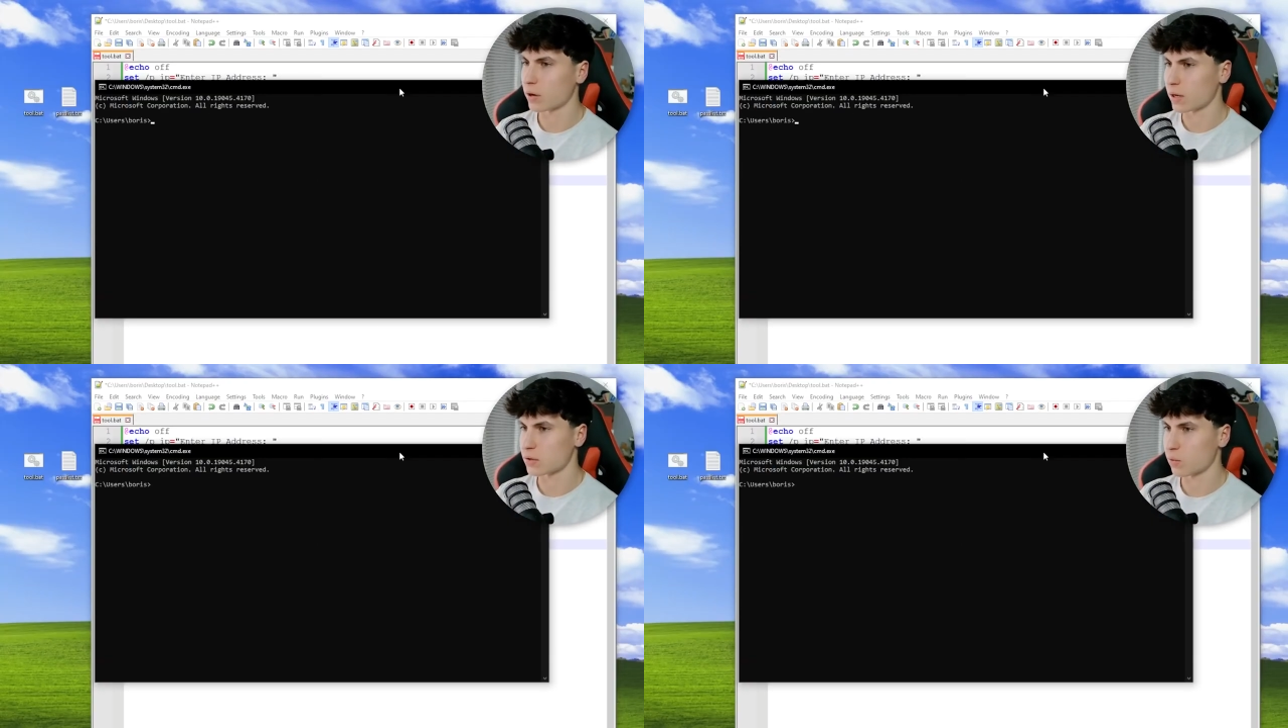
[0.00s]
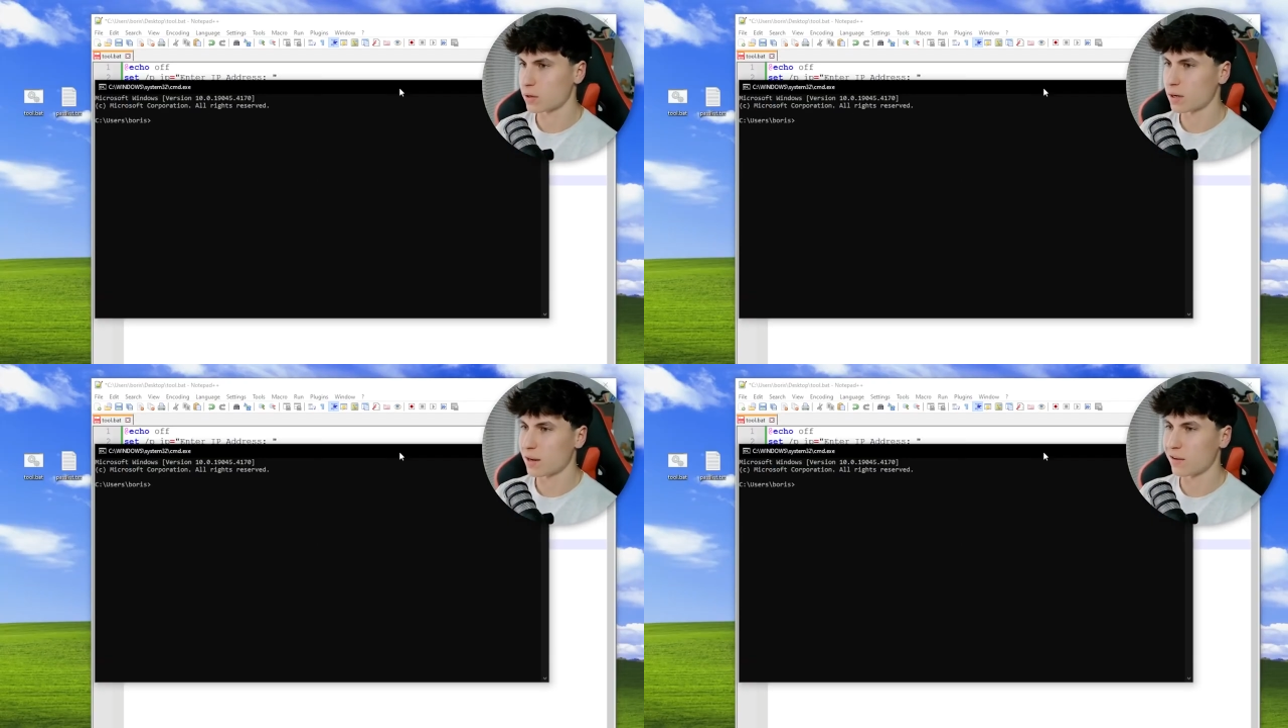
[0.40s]
Okay, so
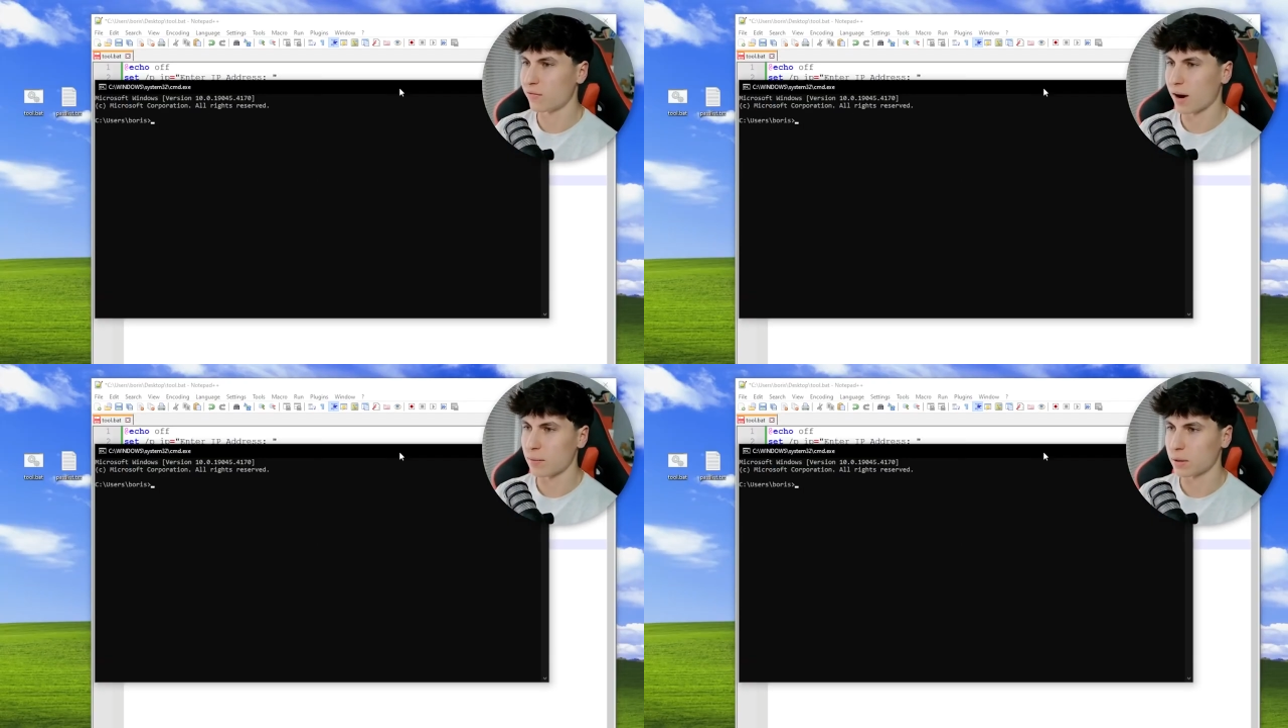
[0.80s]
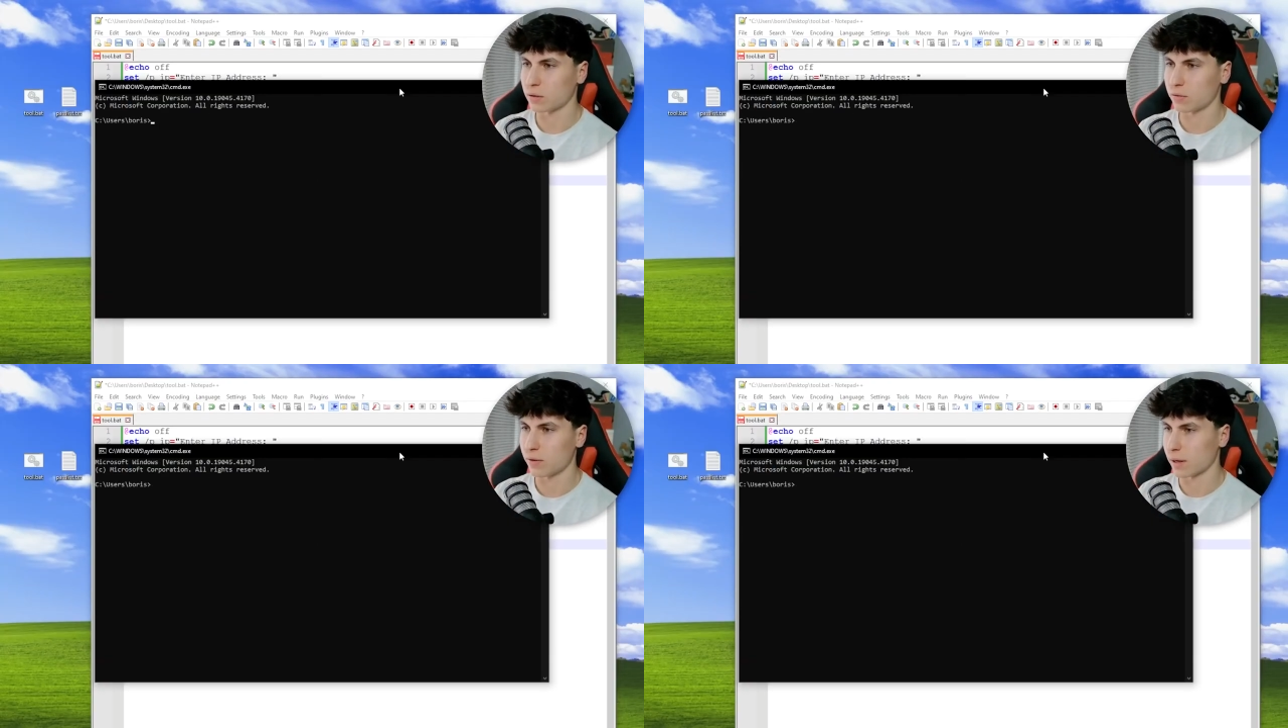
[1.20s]
what an
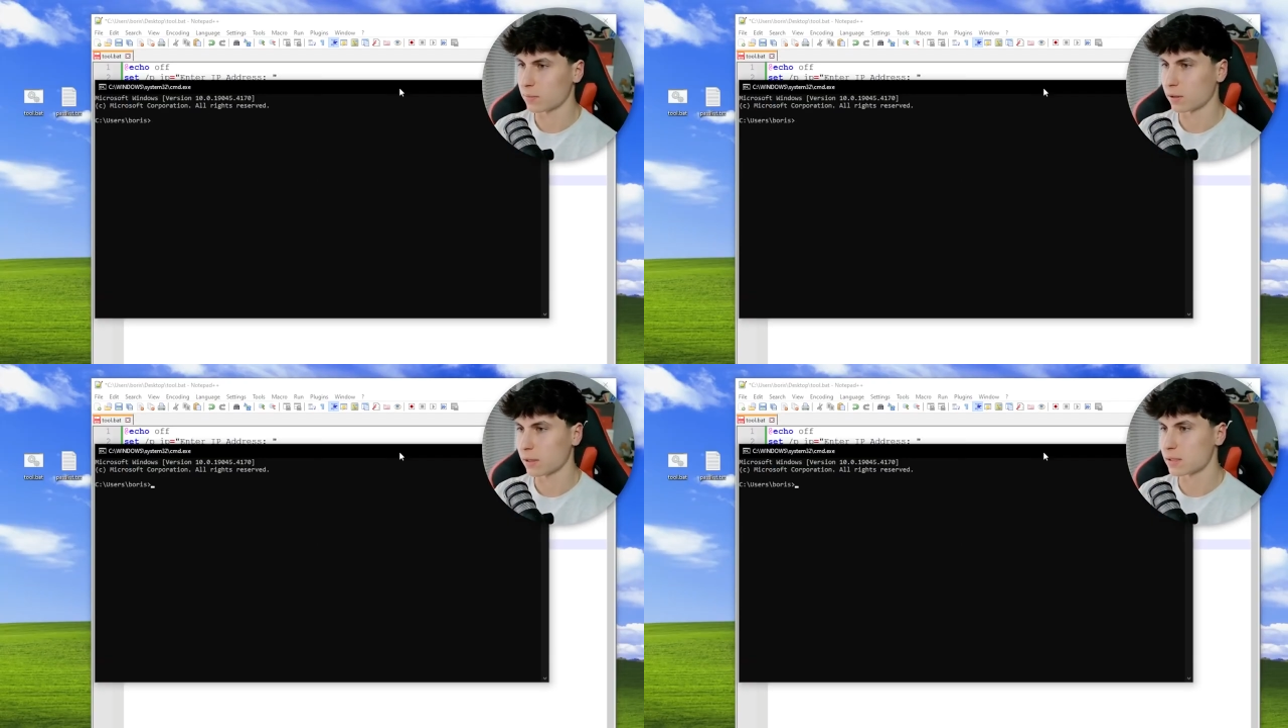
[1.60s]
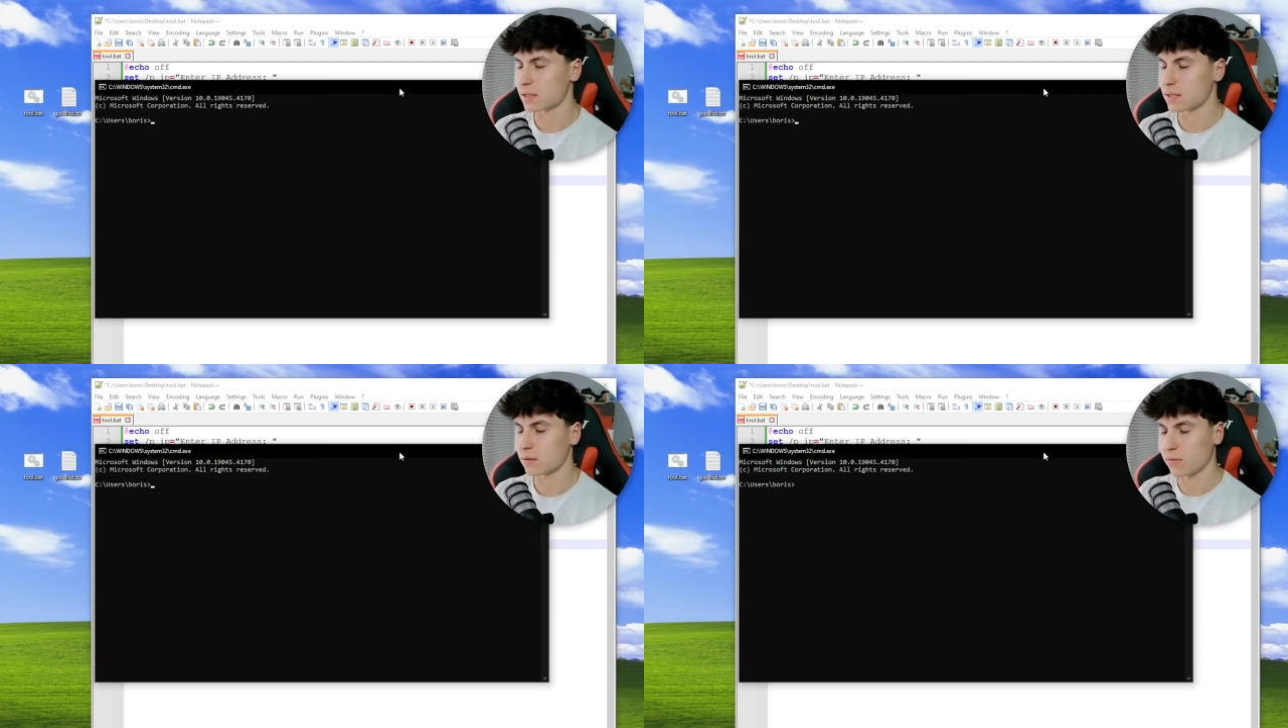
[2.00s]
environmental variable
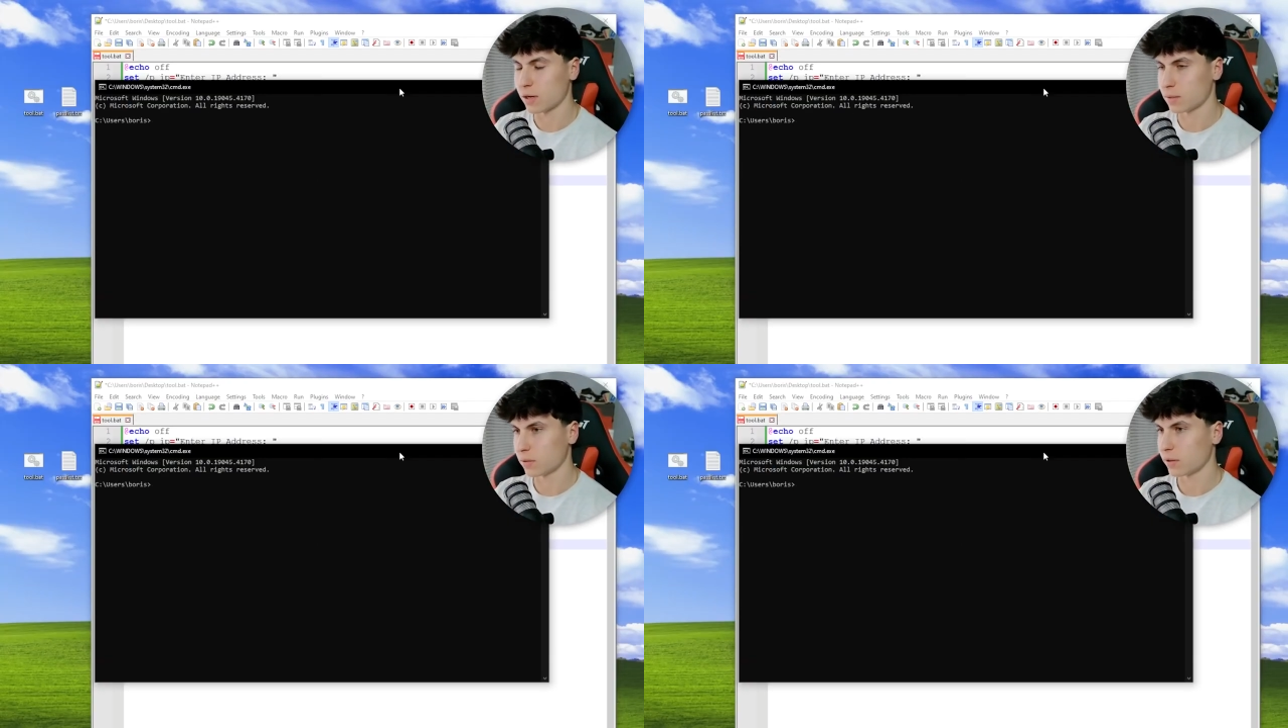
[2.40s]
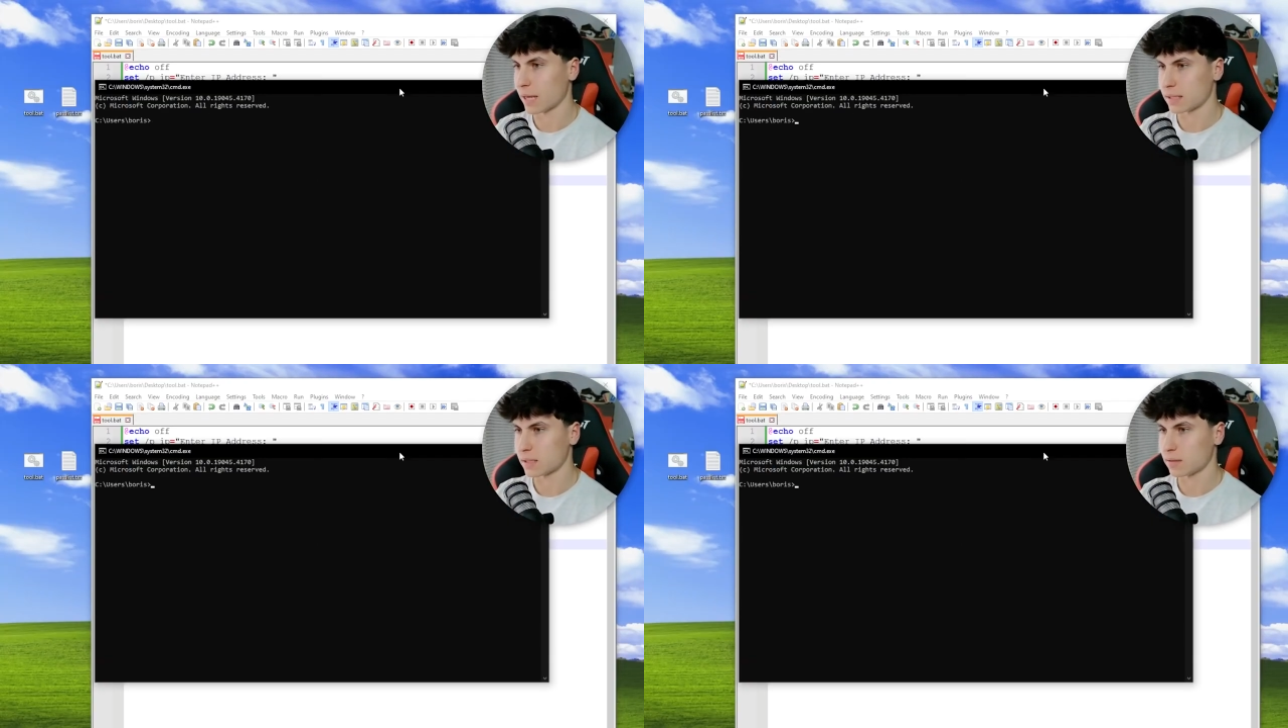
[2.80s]
is a variable
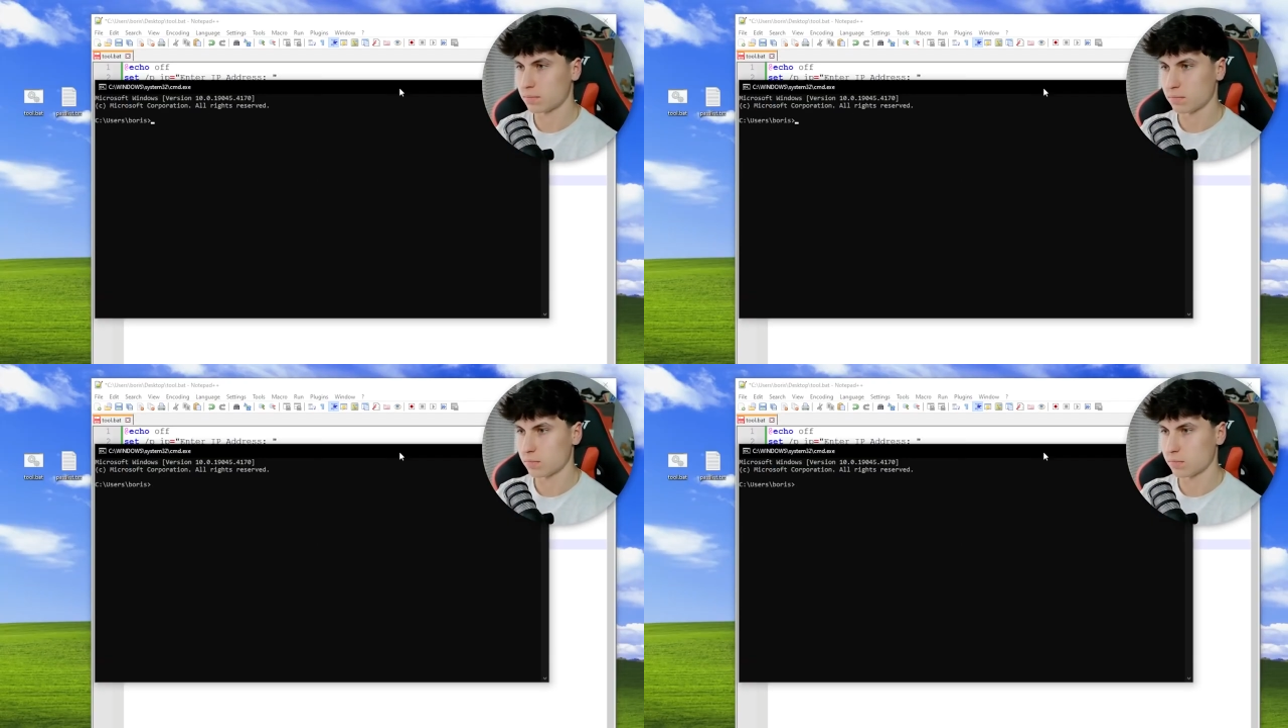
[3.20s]
that's